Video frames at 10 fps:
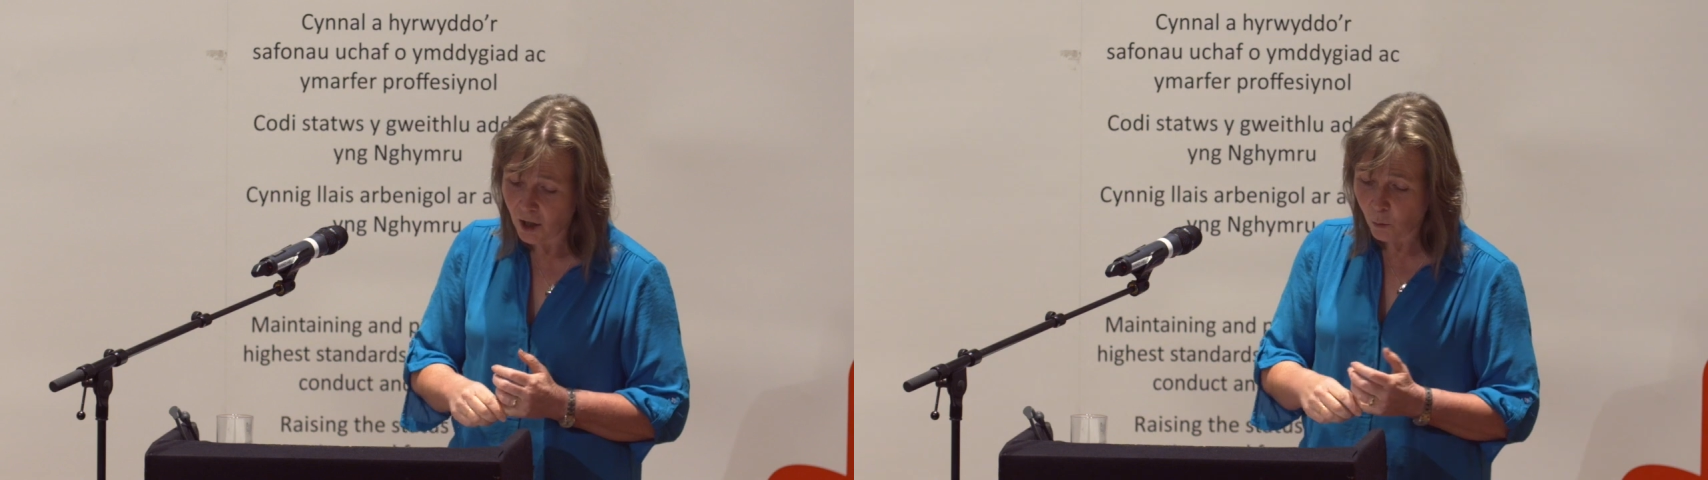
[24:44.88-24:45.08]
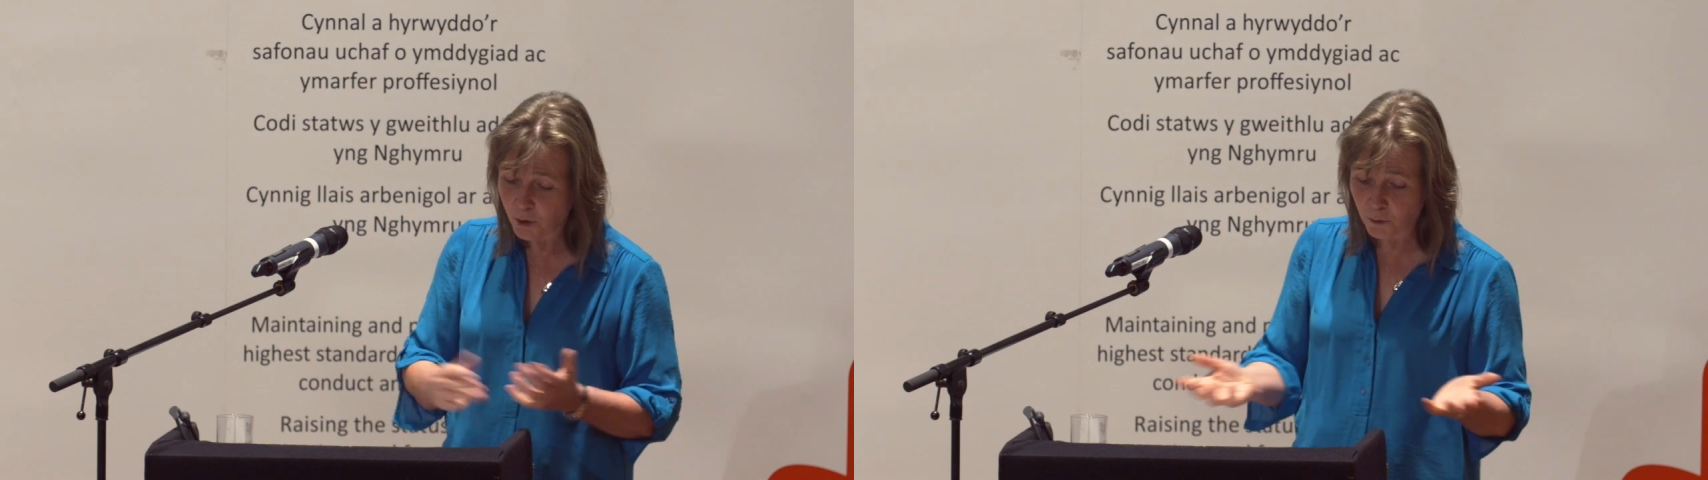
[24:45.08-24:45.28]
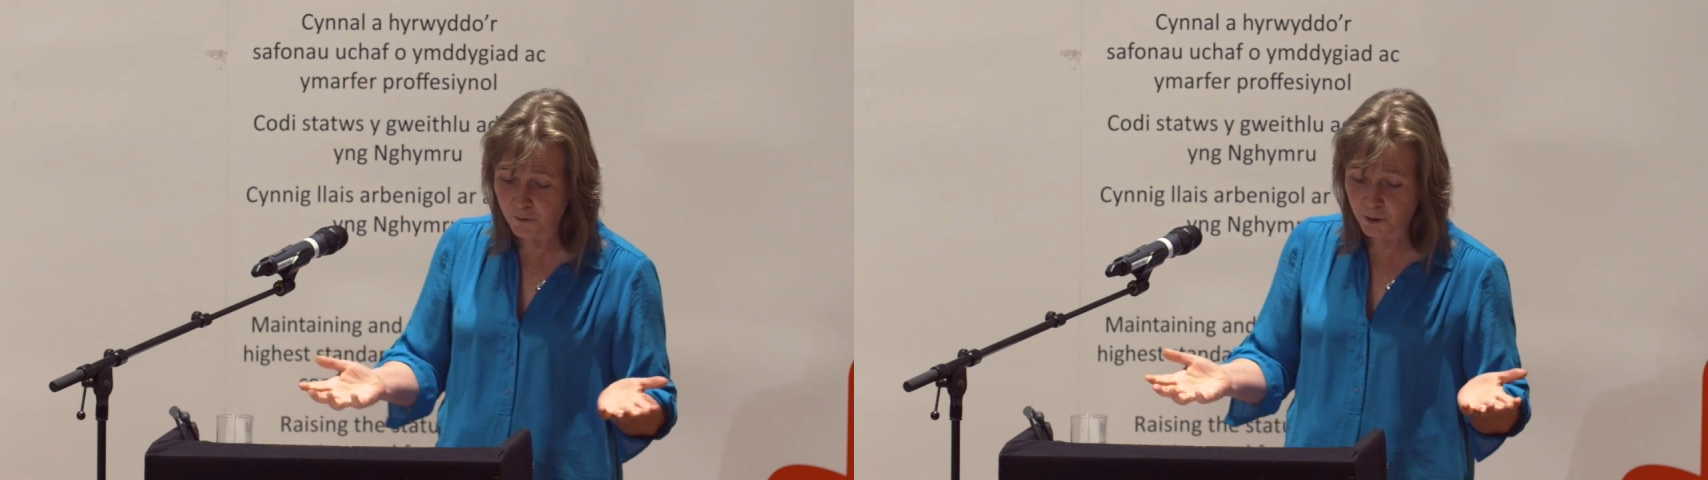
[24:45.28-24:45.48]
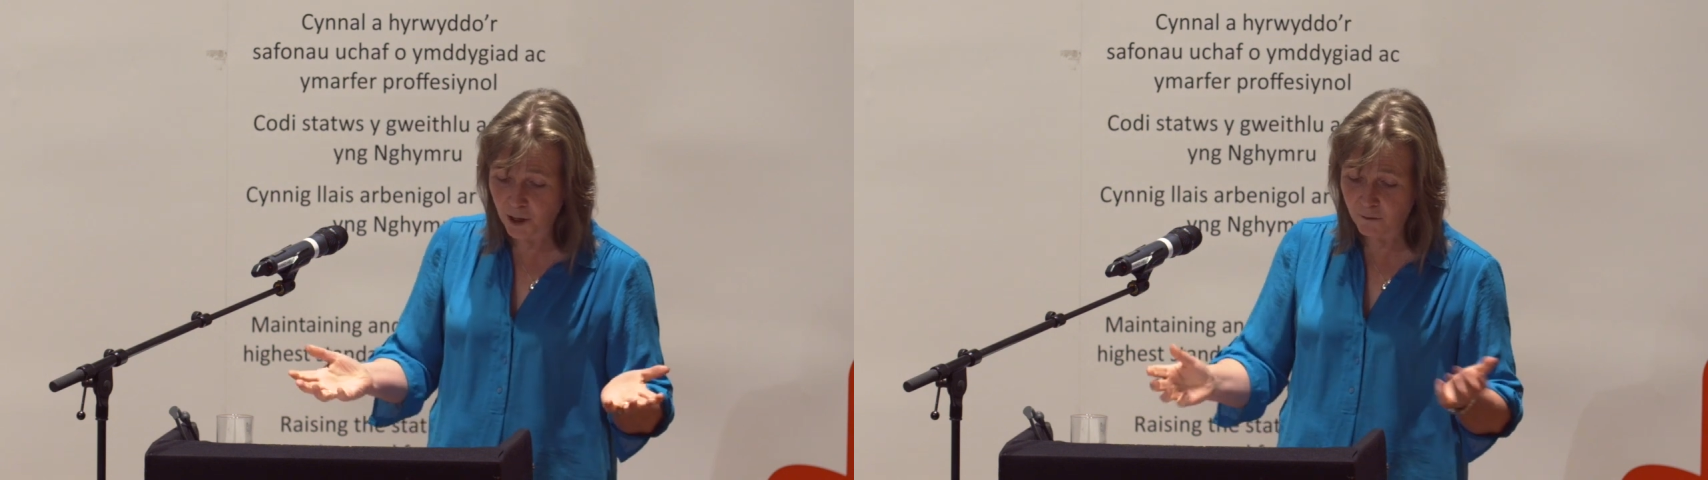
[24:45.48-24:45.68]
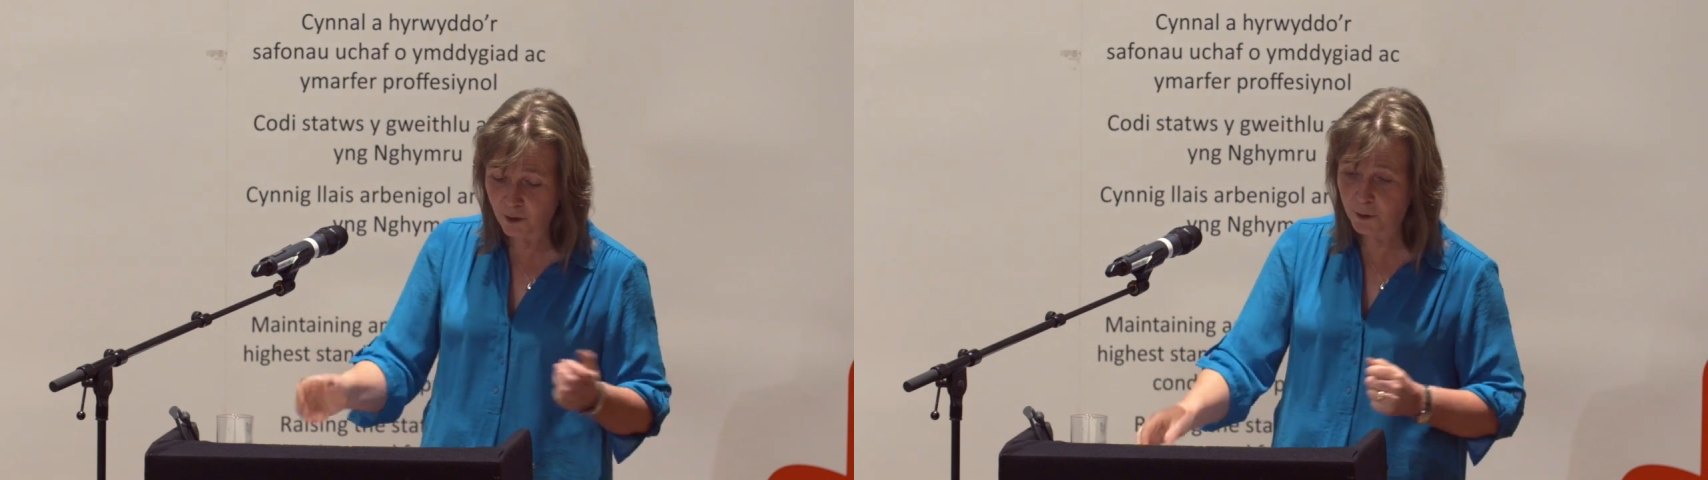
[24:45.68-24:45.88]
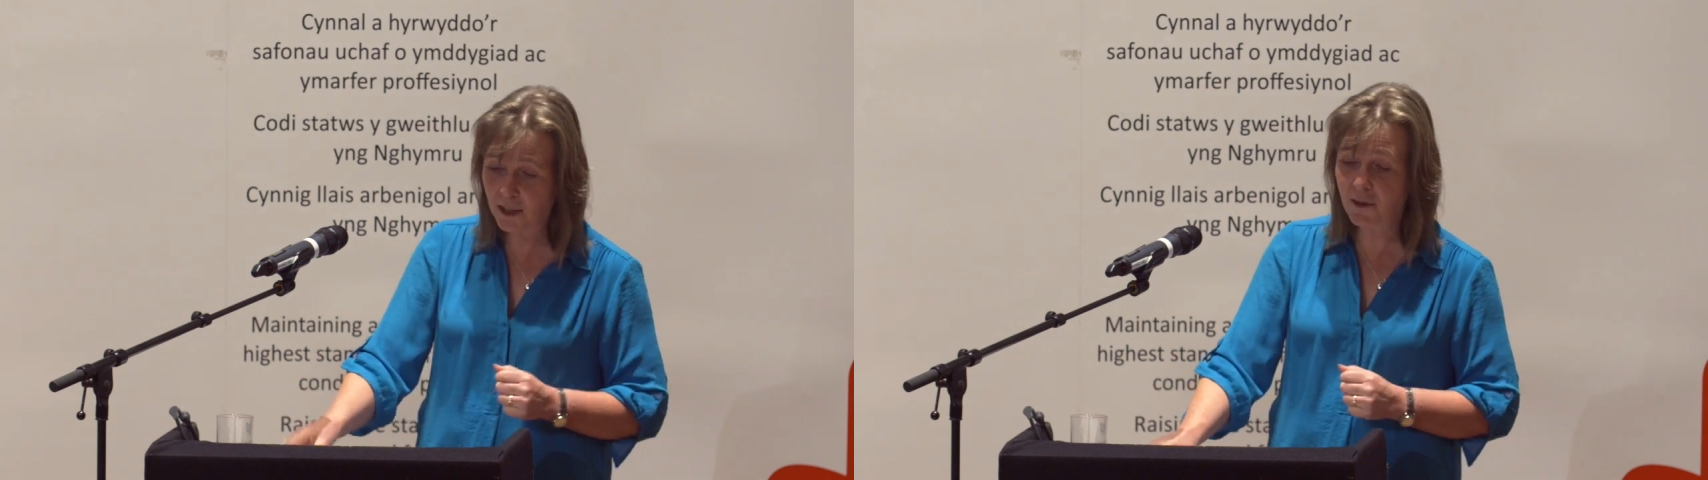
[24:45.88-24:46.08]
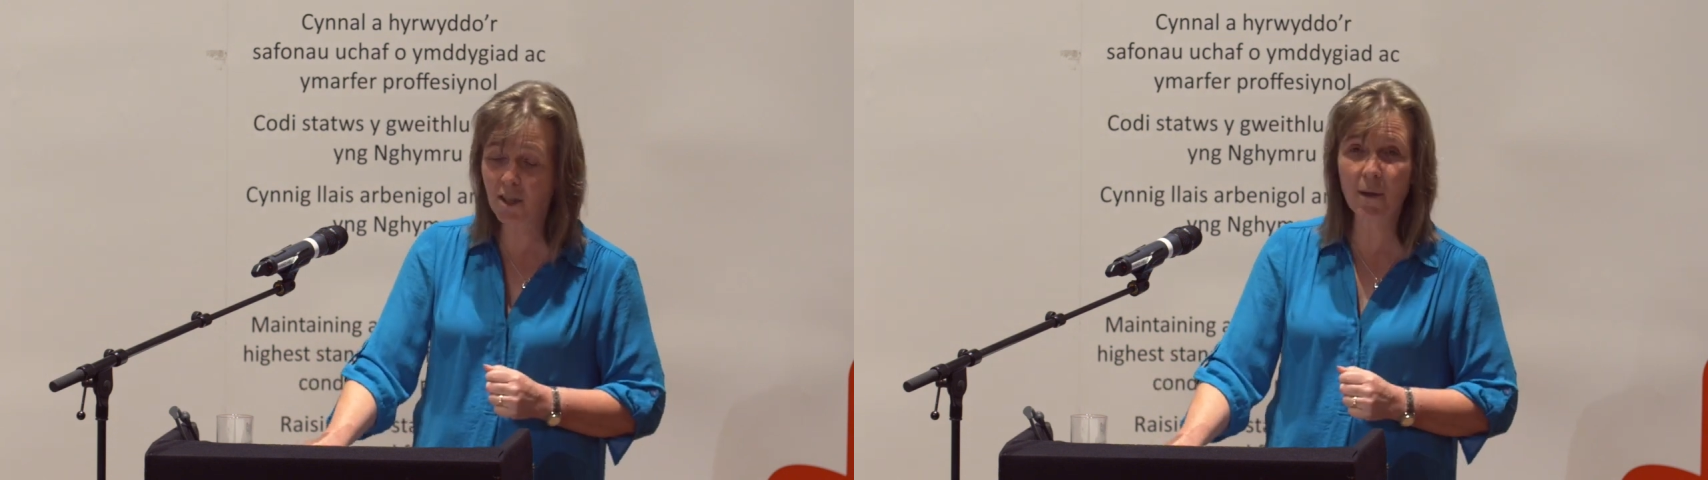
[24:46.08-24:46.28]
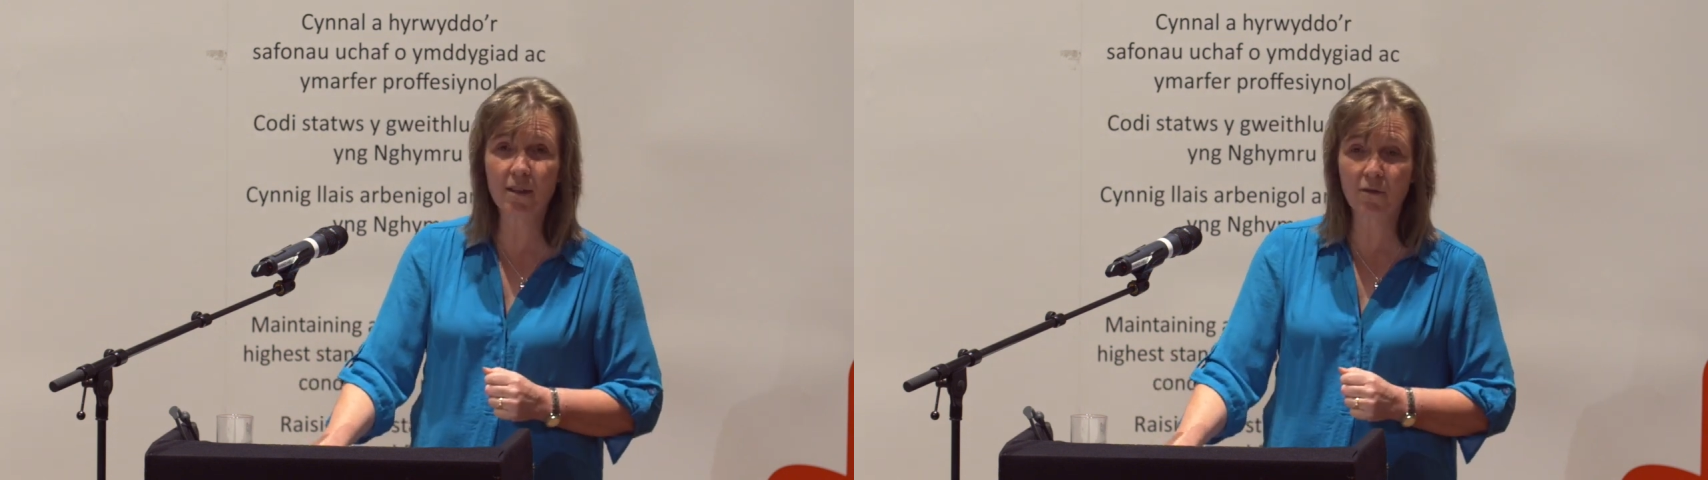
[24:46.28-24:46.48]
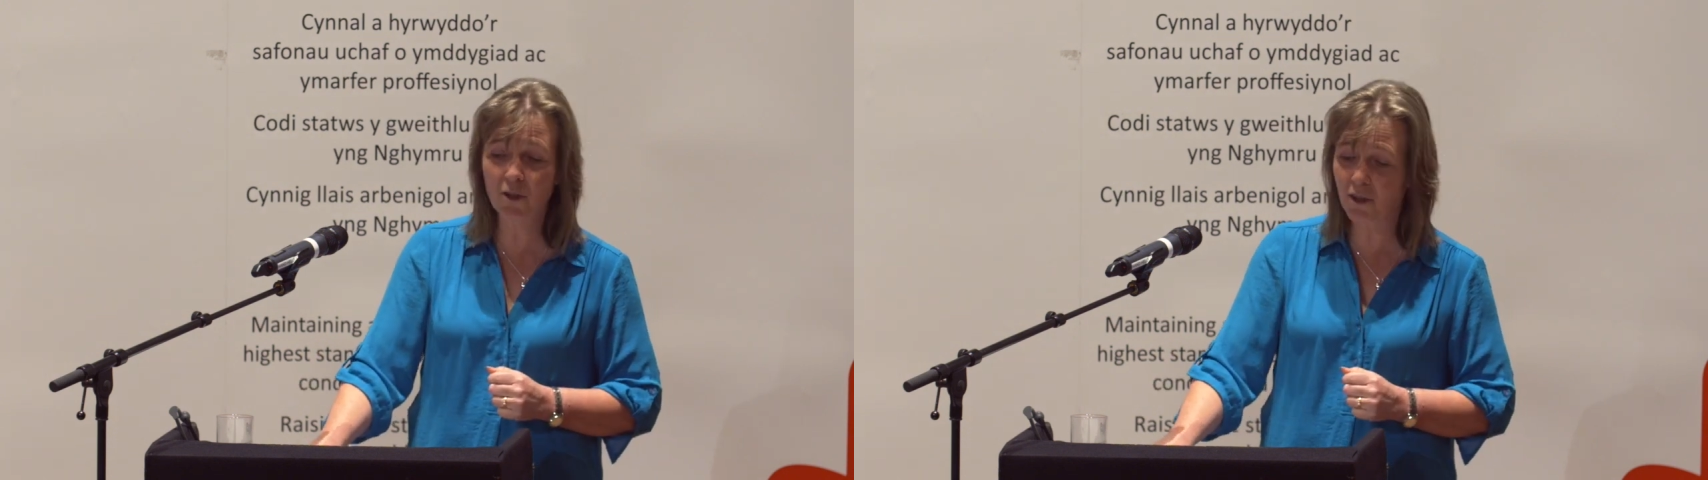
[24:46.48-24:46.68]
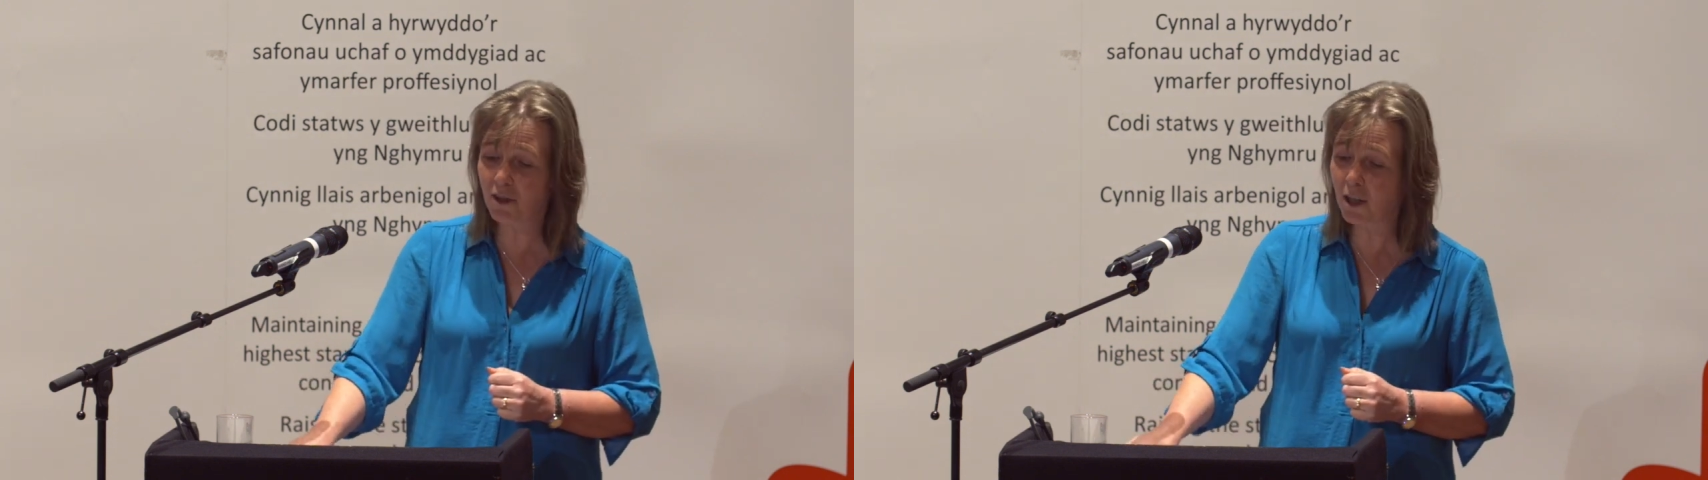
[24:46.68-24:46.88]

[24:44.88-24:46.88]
Once we feel comfortable having spent sufficient